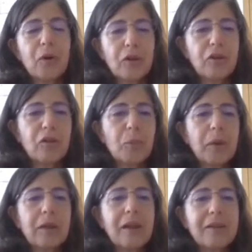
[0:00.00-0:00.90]
for this
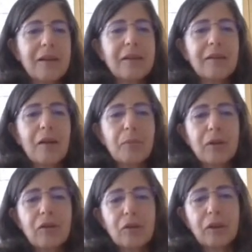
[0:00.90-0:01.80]
topic the gender
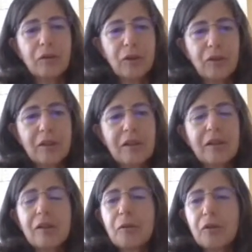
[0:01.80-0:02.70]
dimension in research
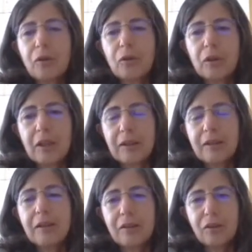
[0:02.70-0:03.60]
and innovation
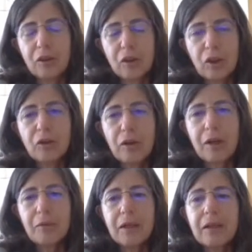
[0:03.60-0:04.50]
content is not
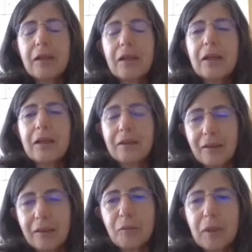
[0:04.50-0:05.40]
relevant,
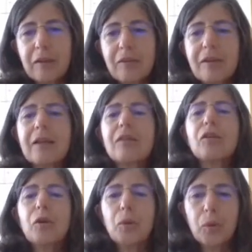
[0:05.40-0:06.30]
this means
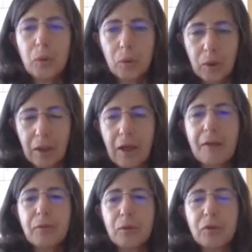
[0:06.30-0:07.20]
that you
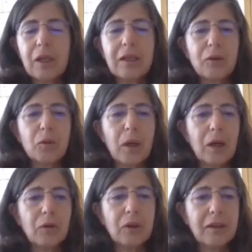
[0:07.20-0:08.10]
have to take into
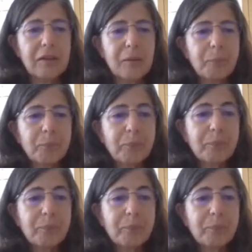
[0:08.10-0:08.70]
account this.